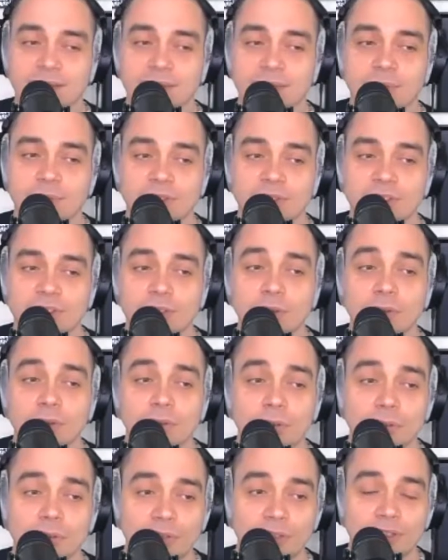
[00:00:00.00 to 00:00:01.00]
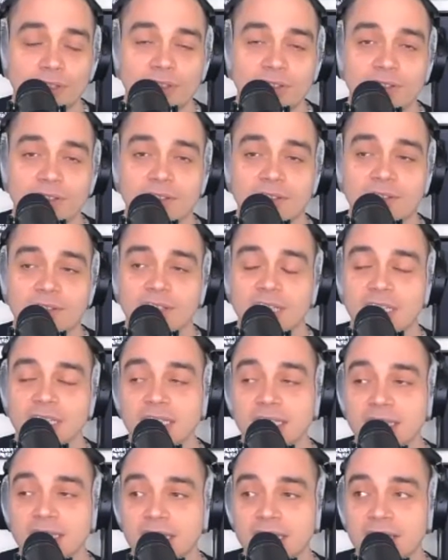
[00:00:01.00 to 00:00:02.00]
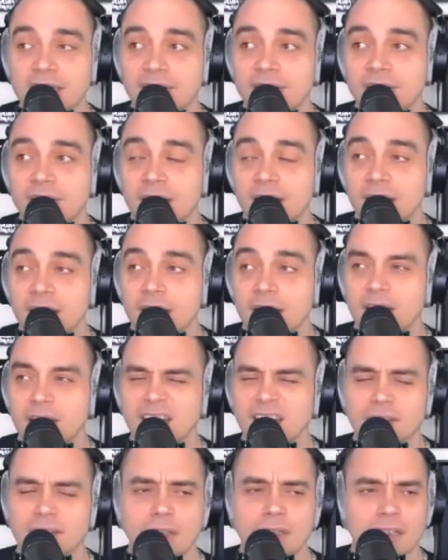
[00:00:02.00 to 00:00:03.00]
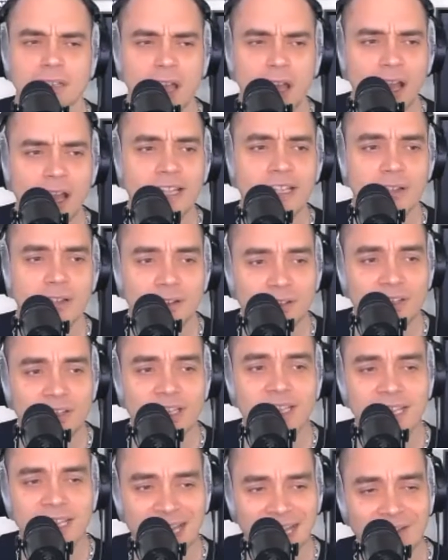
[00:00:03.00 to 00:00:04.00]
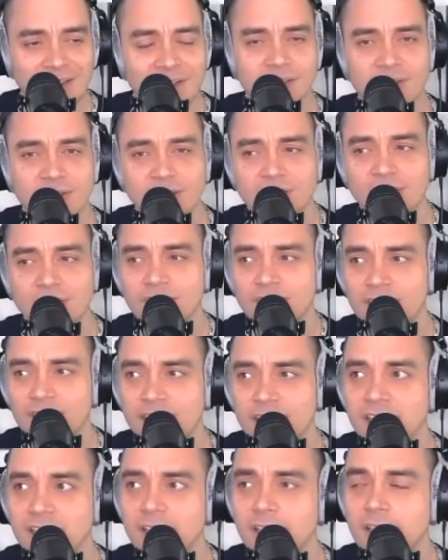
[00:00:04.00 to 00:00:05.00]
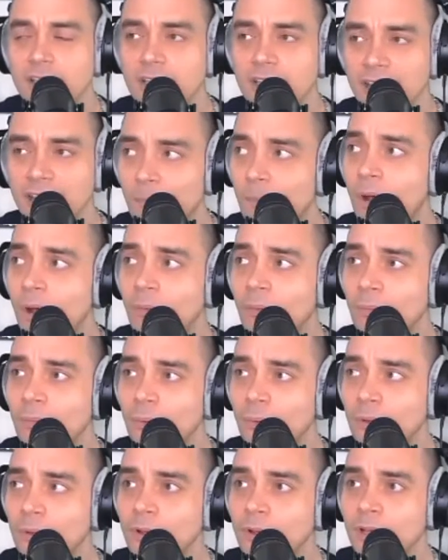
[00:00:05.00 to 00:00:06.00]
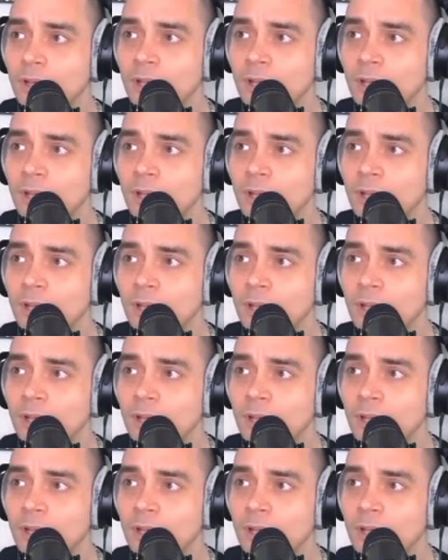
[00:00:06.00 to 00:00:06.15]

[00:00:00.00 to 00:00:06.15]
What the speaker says: testament to your authenticity that these iconic characters in hip hop